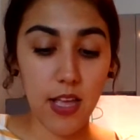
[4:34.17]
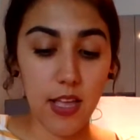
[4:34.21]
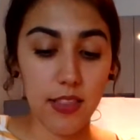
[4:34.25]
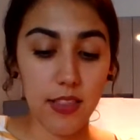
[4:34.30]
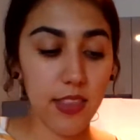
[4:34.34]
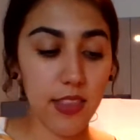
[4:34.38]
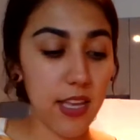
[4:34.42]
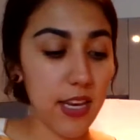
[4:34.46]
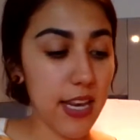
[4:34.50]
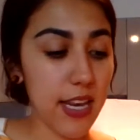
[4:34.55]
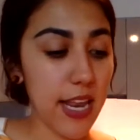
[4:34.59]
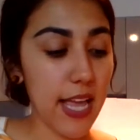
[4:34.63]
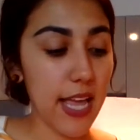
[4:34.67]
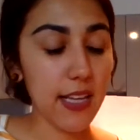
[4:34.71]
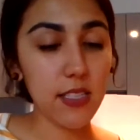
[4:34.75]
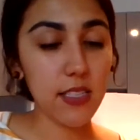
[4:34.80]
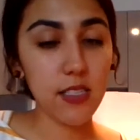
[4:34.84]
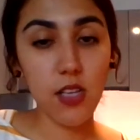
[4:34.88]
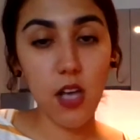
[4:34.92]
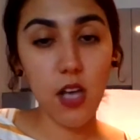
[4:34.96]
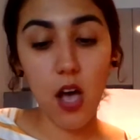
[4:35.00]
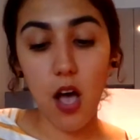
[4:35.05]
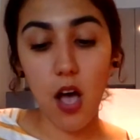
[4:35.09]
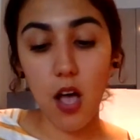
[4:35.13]
The
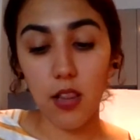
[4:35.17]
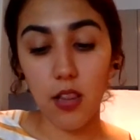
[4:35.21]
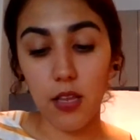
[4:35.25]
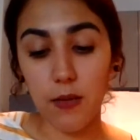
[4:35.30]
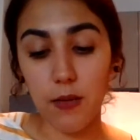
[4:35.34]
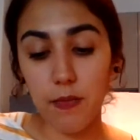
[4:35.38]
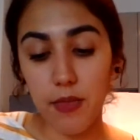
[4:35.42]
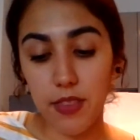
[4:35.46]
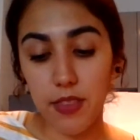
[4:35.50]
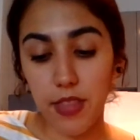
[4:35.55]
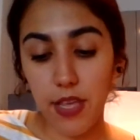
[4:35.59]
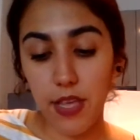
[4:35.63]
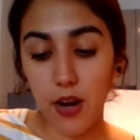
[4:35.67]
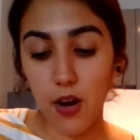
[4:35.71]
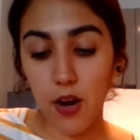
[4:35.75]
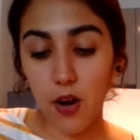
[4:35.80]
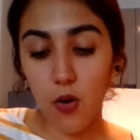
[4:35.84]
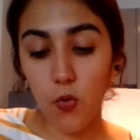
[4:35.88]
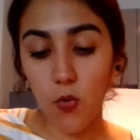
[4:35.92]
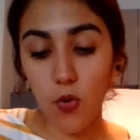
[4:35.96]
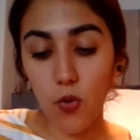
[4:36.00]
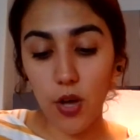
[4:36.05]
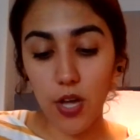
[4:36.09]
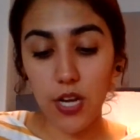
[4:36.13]
next column,
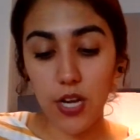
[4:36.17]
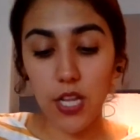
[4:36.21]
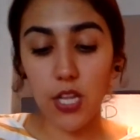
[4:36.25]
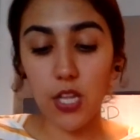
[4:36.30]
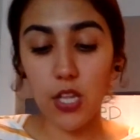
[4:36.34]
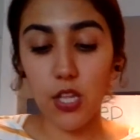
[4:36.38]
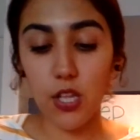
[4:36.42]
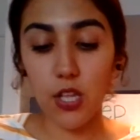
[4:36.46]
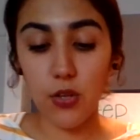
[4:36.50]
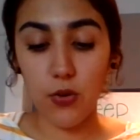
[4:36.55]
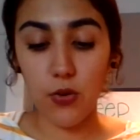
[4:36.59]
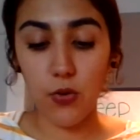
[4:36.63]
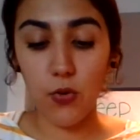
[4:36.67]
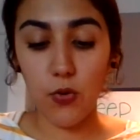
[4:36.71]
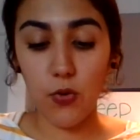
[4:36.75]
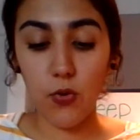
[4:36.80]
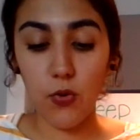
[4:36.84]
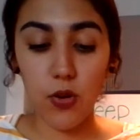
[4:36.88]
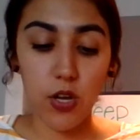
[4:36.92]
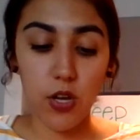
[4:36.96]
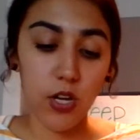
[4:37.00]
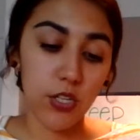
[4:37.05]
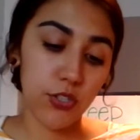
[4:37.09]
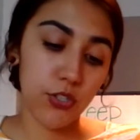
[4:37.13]
they're wanting
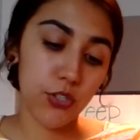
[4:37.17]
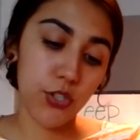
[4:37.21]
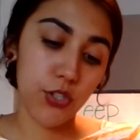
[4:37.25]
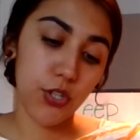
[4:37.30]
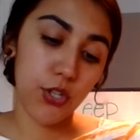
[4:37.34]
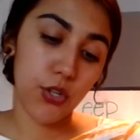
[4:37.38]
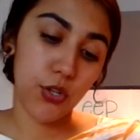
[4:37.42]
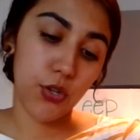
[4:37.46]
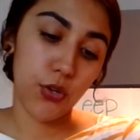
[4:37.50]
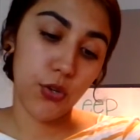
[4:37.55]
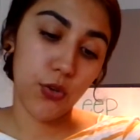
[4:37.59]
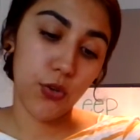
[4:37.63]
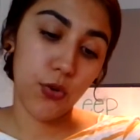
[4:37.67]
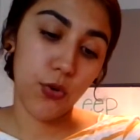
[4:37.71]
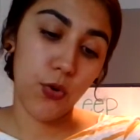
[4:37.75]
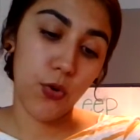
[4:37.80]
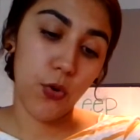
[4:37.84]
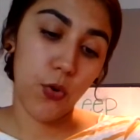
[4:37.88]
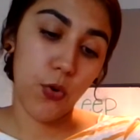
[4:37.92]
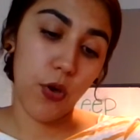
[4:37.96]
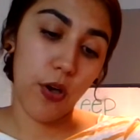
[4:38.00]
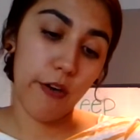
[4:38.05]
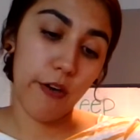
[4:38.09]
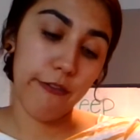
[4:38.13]
you
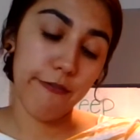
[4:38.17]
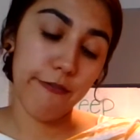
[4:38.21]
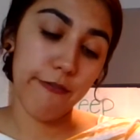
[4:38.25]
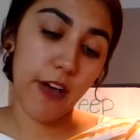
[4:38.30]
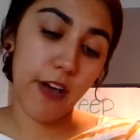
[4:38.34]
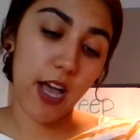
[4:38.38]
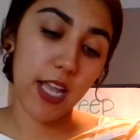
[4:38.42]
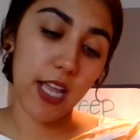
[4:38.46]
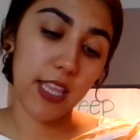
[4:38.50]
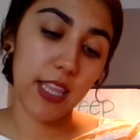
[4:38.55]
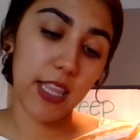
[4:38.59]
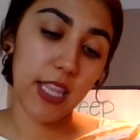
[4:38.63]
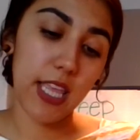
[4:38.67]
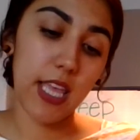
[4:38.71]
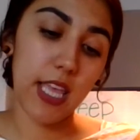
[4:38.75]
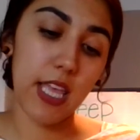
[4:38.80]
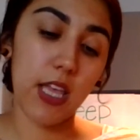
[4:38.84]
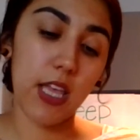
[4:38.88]
to find the